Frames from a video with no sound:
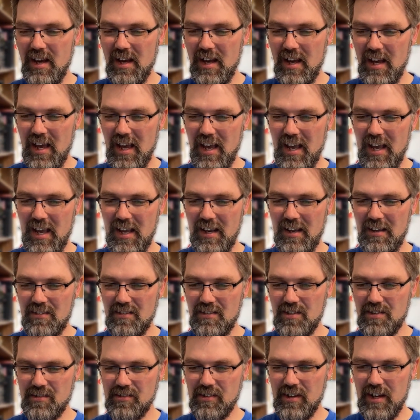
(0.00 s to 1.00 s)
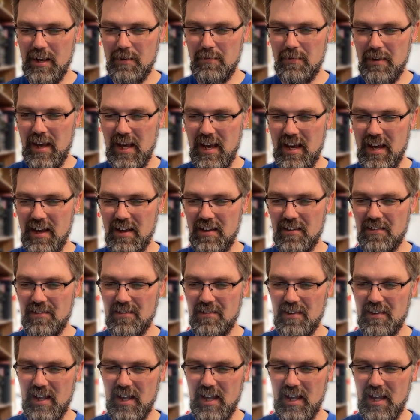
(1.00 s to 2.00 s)
and it's described as
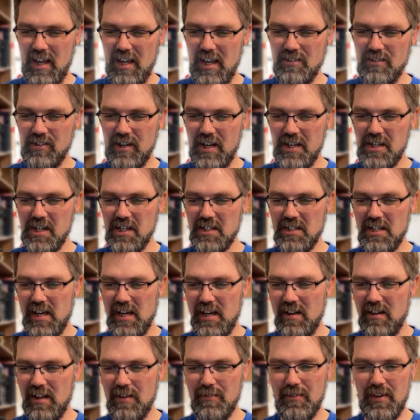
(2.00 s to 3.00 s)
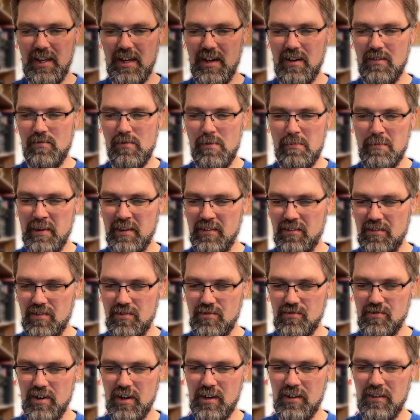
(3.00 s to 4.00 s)
a tragic tale of a young woman's
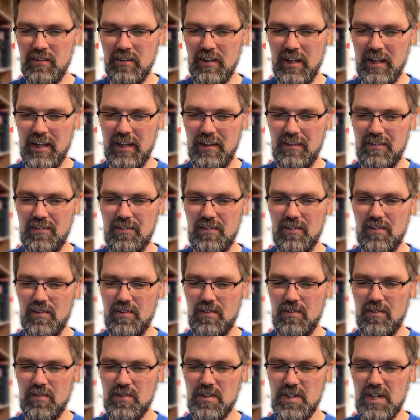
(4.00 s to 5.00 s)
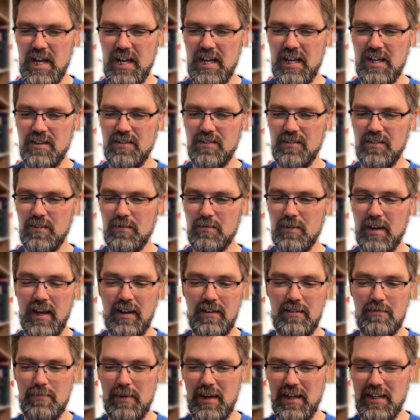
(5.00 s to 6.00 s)
struggle against societal
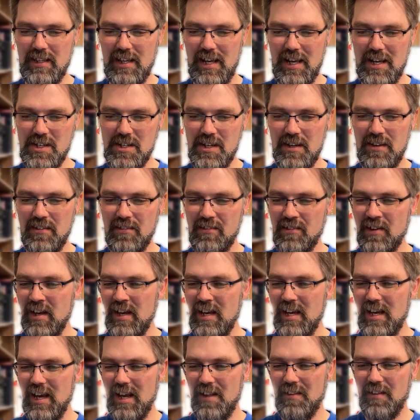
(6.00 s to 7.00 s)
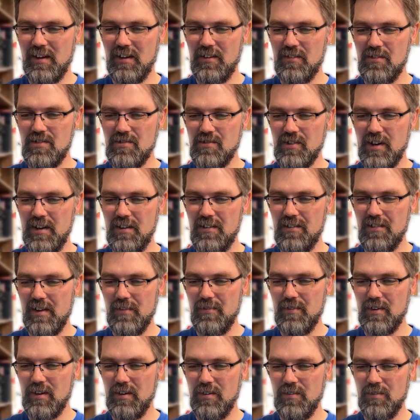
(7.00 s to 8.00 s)
expectations and the constraints
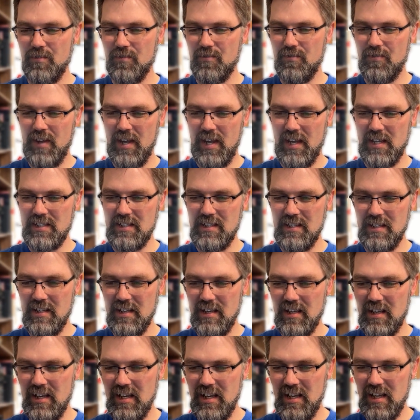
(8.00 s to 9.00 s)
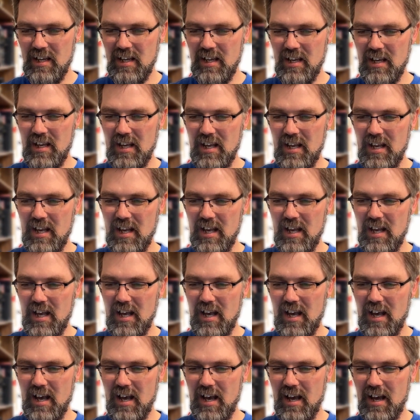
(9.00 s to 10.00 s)
of her own fate.
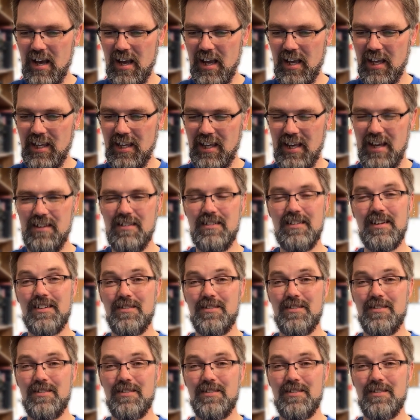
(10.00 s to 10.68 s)
I guess that's